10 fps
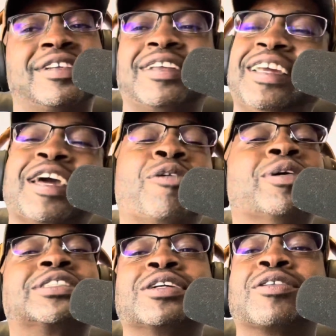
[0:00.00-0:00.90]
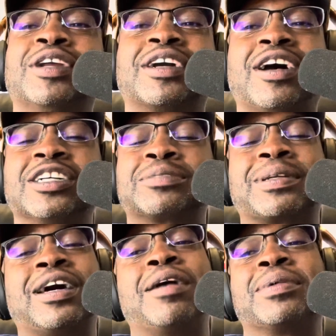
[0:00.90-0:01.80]
he got one song with that called
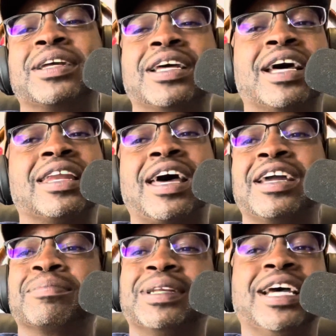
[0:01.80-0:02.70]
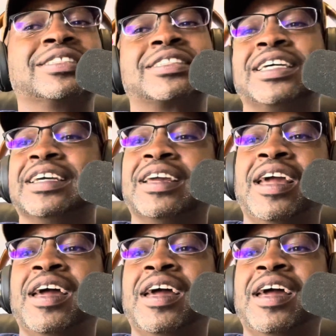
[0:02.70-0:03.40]
Speedometer that I like, but that's it.